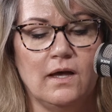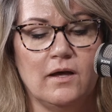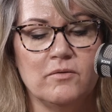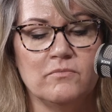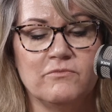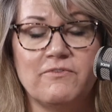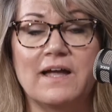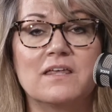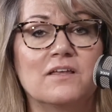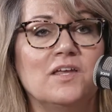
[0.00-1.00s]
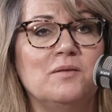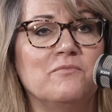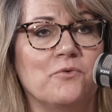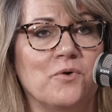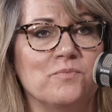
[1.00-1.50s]
Filing claim
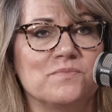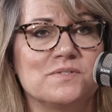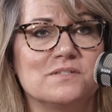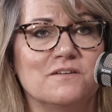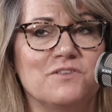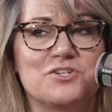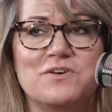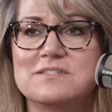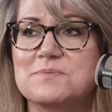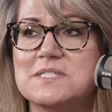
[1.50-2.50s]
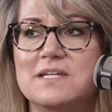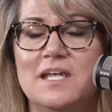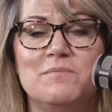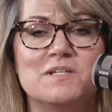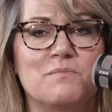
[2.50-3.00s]
forms. If the trust was
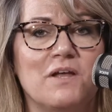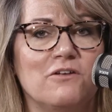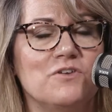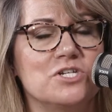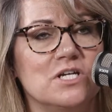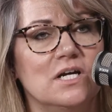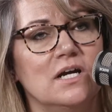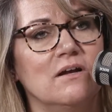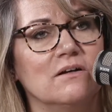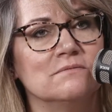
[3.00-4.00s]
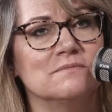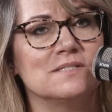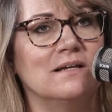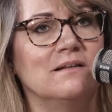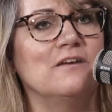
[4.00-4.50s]
named as a beneficiary on,
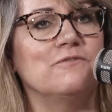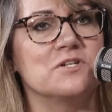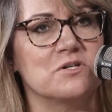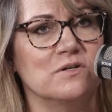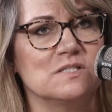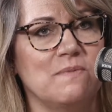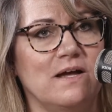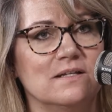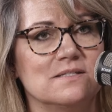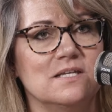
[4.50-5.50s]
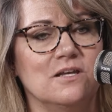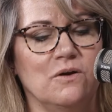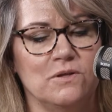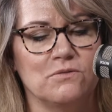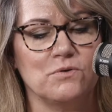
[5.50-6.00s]
say, a life insurance policy,
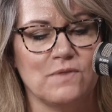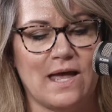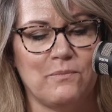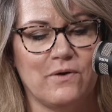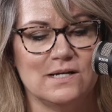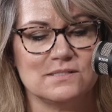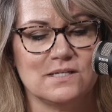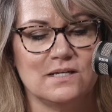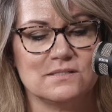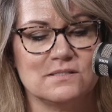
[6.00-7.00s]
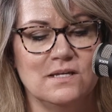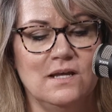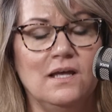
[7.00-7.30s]
going through that process.